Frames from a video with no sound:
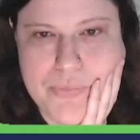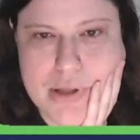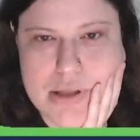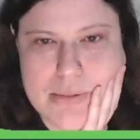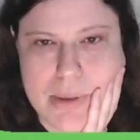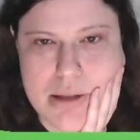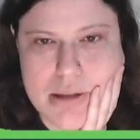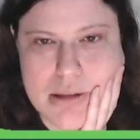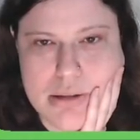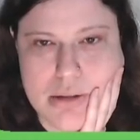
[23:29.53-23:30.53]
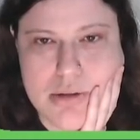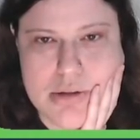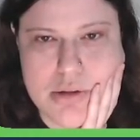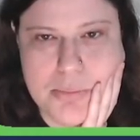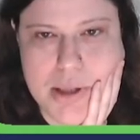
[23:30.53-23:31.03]
Spelt? Oh, no, there's
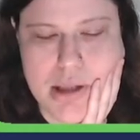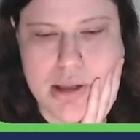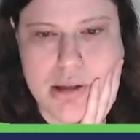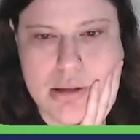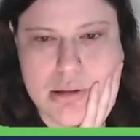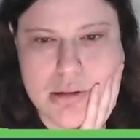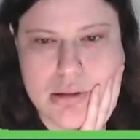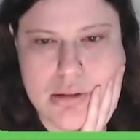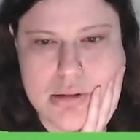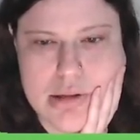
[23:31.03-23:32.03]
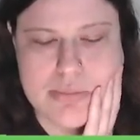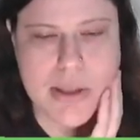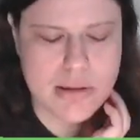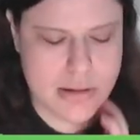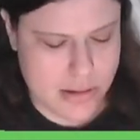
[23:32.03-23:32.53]
no P.
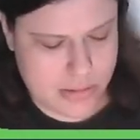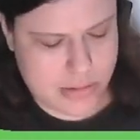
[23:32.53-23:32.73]
Smelt?